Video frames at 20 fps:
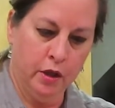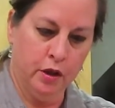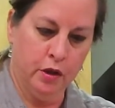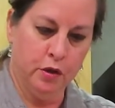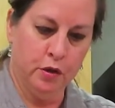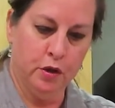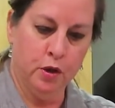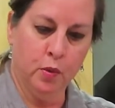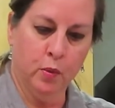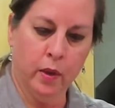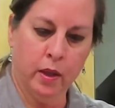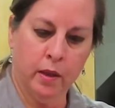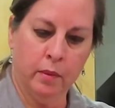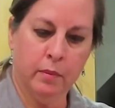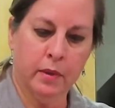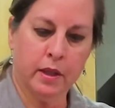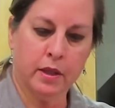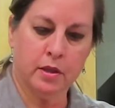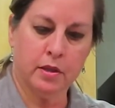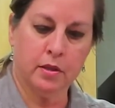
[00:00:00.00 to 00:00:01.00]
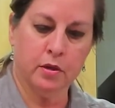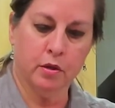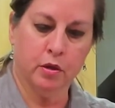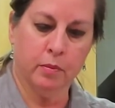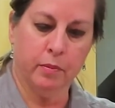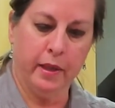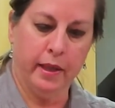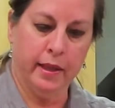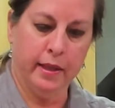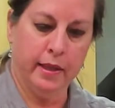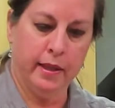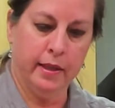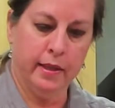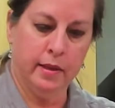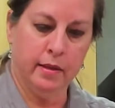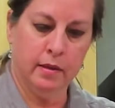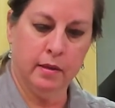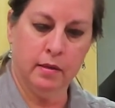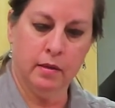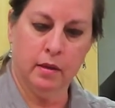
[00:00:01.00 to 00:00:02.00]
You do want to mix your
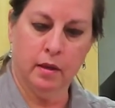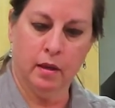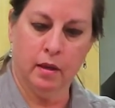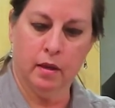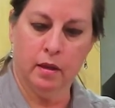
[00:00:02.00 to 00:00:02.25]
baking